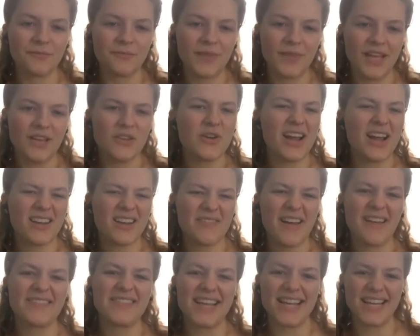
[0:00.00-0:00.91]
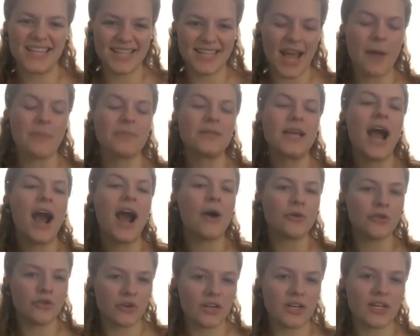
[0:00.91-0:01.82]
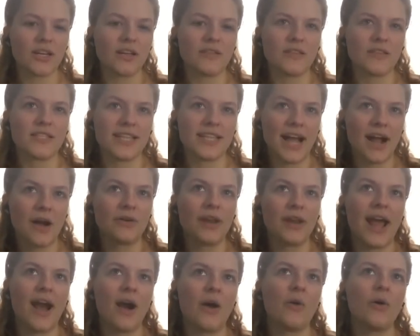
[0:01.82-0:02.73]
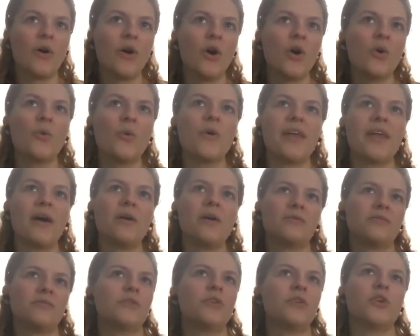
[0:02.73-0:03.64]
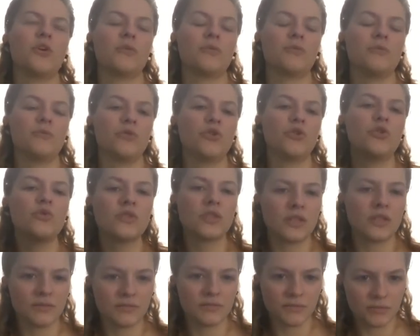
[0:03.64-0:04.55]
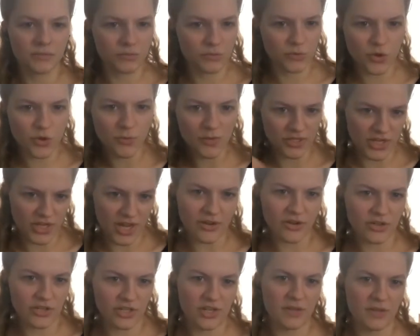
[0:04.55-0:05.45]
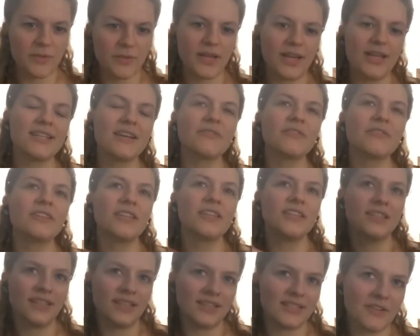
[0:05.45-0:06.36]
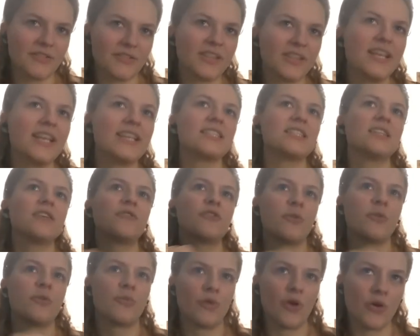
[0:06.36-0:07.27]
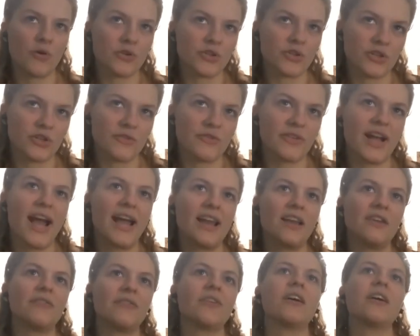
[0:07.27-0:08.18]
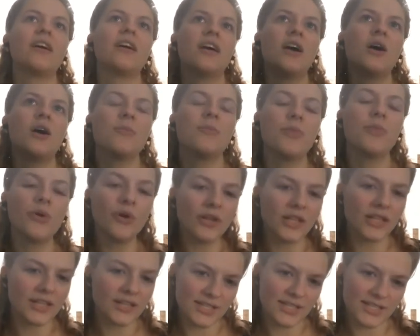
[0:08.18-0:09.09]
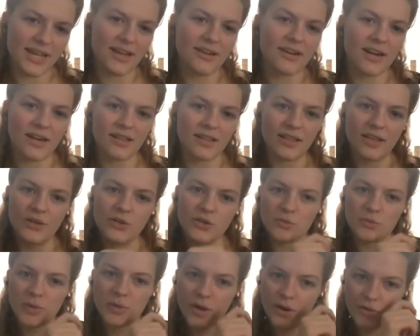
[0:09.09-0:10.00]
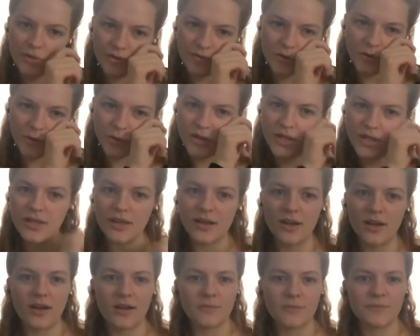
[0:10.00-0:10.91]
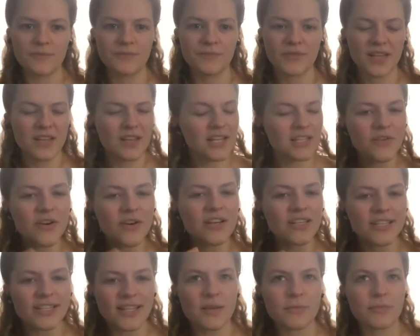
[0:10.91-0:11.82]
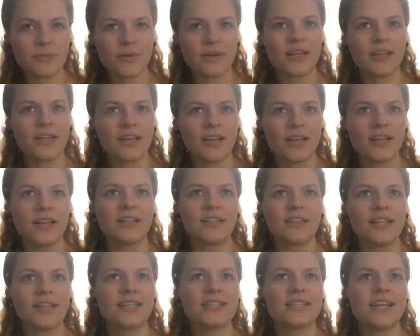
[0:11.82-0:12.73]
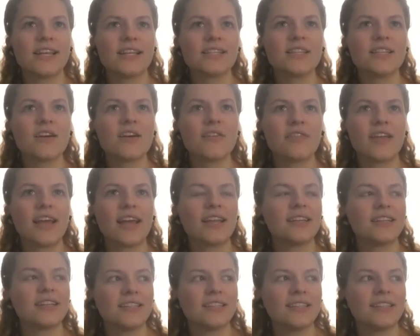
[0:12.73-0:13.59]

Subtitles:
and you kind of have to adapt how you're going to get the sound out without, you know, using too much energy. But it definitely is a different approach of kind of pulling the sound out of the instrument on the viola. it's very slight, but it's enough that